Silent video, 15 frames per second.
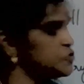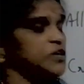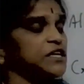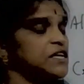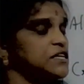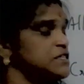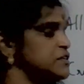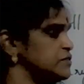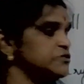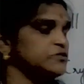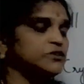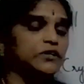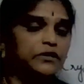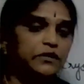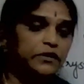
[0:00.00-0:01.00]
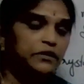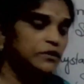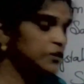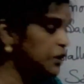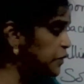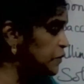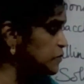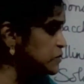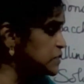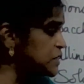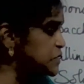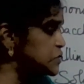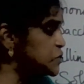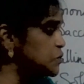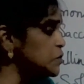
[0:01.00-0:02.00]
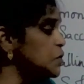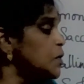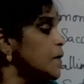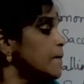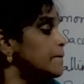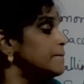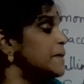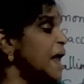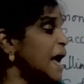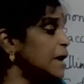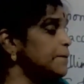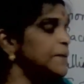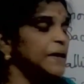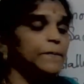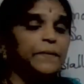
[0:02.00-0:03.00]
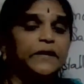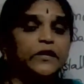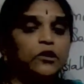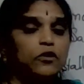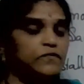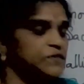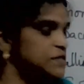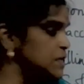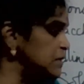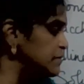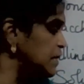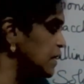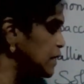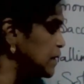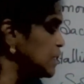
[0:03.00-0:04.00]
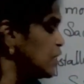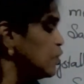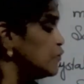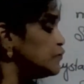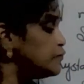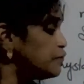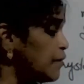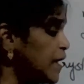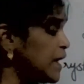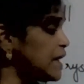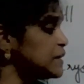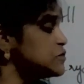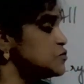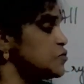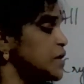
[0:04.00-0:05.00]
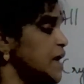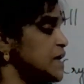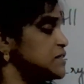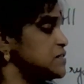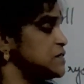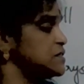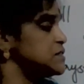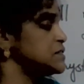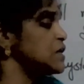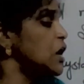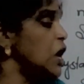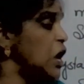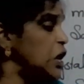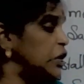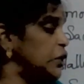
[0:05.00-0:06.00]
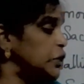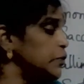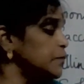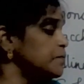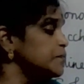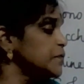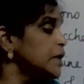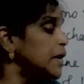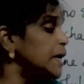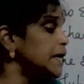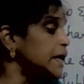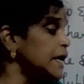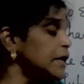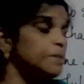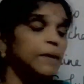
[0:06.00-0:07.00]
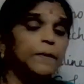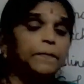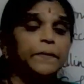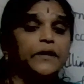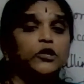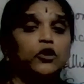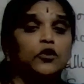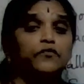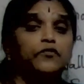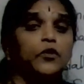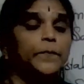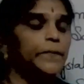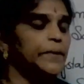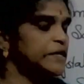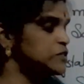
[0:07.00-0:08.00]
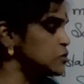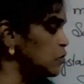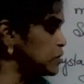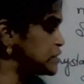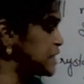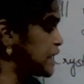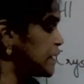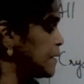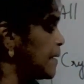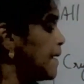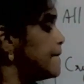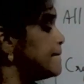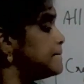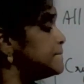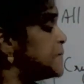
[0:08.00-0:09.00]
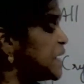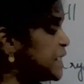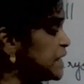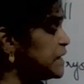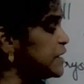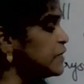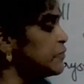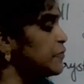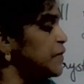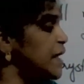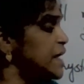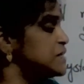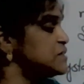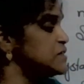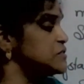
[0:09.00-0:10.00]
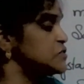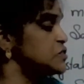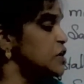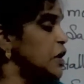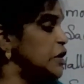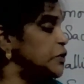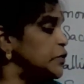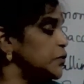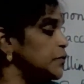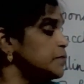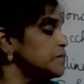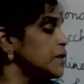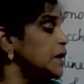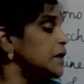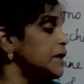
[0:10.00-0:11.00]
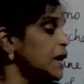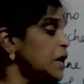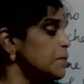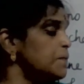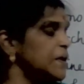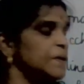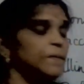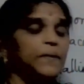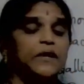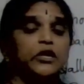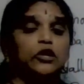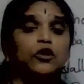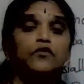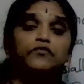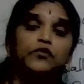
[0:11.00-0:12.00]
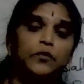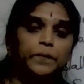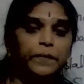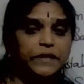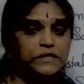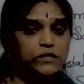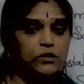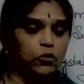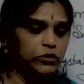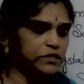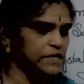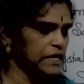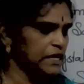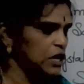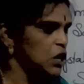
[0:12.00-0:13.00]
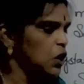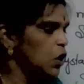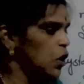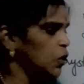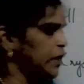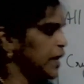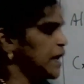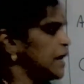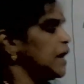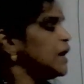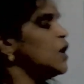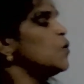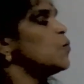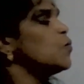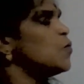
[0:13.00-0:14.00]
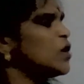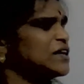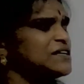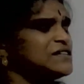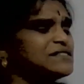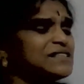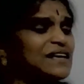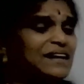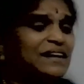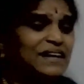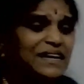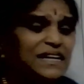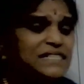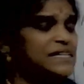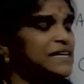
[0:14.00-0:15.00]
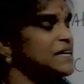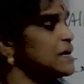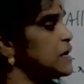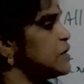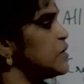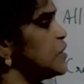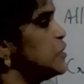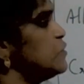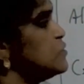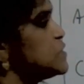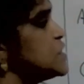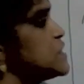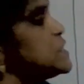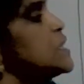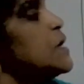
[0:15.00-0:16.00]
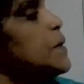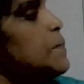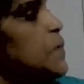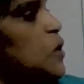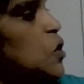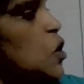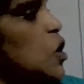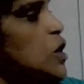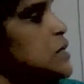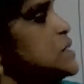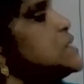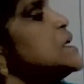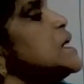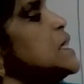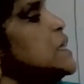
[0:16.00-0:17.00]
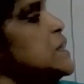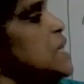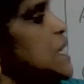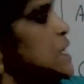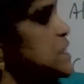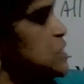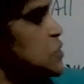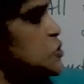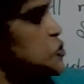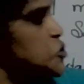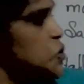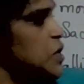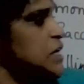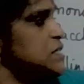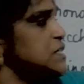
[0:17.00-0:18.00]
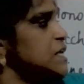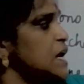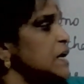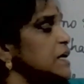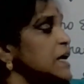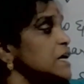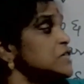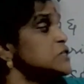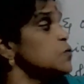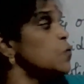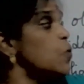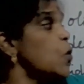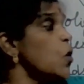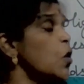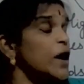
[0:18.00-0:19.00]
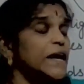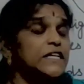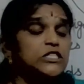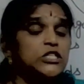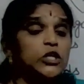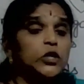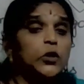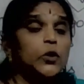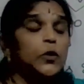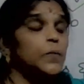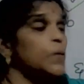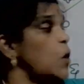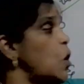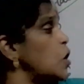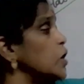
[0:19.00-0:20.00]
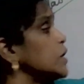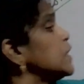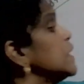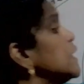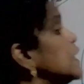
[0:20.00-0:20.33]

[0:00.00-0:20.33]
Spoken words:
reagent reduces to black ppt of silver. Fillings reagents into red ppt of cuprous oxide. Benedict reagents into red ppt of cuprous oxide. Okay, now what is the reason it reduces? Because these sugars contains OH group on